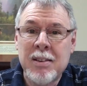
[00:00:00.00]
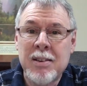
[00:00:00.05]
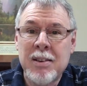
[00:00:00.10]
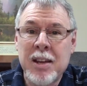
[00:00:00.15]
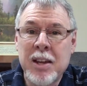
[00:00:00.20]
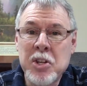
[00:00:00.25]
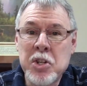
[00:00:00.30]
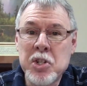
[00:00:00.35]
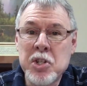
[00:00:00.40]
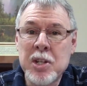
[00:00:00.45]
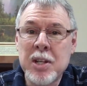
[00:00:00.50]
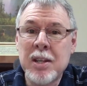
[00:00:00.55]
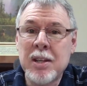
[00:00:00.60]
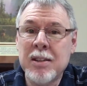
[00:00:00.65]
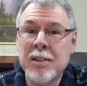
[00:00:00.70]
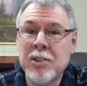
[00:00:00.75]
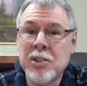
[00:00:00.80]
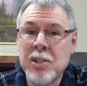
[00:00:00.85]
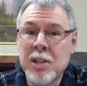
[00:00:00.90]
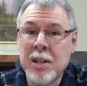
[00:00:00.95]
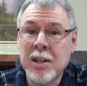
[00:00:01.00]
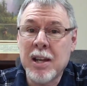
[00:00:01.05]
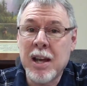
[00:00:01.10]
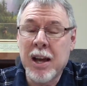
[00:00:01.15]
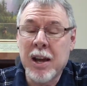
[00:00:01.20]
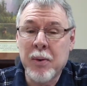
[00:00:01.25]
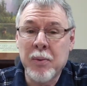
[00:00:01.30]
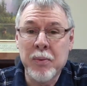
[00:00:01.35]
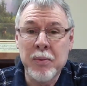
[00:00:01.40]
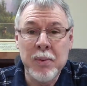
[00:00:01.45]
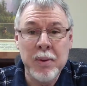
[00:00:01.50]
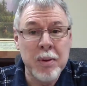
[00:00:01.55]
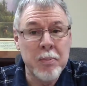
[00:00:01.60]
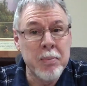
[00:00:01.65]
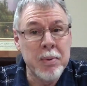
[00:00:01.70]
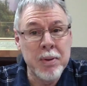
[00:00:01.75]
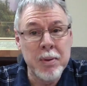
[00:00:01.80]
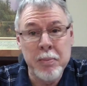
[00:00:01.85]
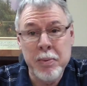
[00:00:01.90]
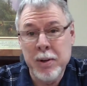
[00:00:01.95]
And she she got
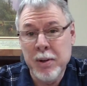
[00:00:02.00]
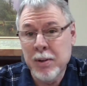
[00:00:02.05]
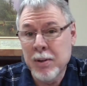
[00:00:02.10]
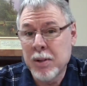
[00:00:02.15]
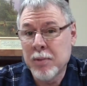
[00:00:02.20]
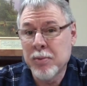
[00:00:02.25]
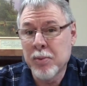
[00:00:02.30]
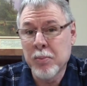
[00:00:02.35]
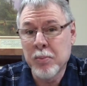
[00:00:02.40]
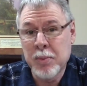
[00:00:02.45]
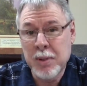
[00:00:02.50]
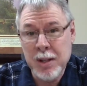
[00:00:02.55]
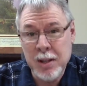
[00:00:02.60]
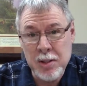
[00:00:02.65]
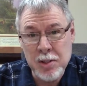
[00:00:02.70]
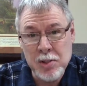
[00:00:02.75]
apparently from now